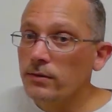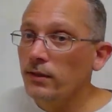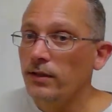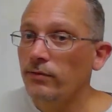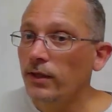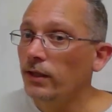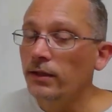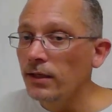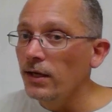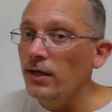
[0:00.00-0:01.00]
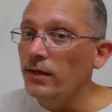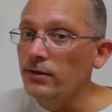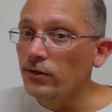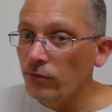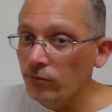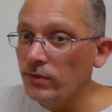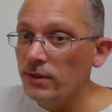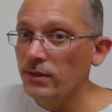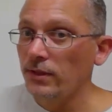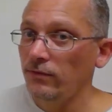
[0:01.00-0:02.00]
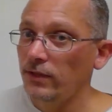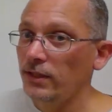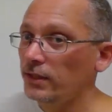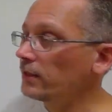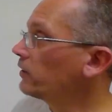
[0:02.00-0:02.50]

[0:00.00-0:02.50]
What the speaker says: all significant. That's 3 significant